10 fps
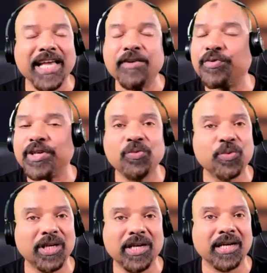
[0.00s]
Every
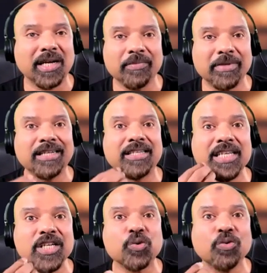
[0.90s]
week I come and I
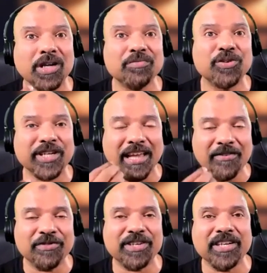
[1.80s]
teach one book
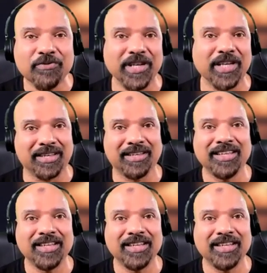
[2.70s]
every week.